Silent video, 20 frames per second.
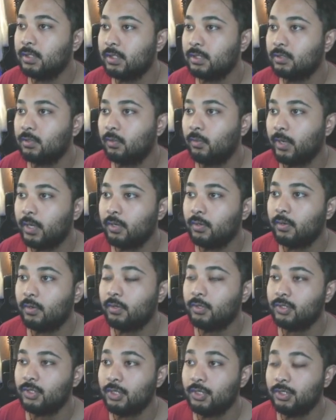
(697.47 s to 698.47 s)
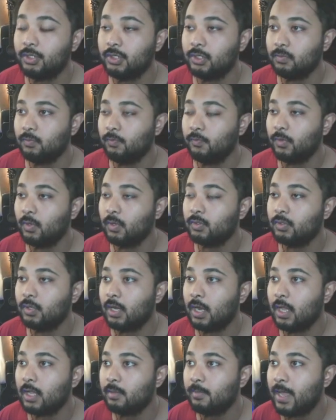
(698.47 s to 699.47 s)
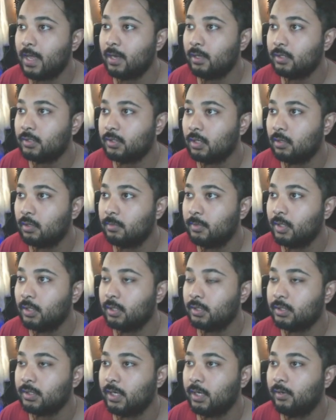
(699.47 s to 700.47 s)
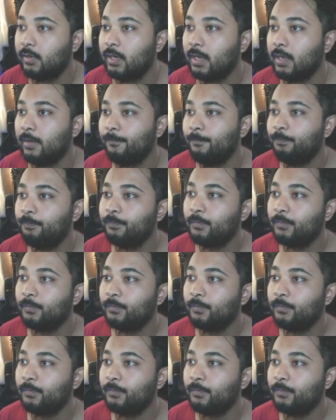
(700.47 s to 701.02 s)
they surrender. GG's. Moving on to another battle. It's going to be Altaria.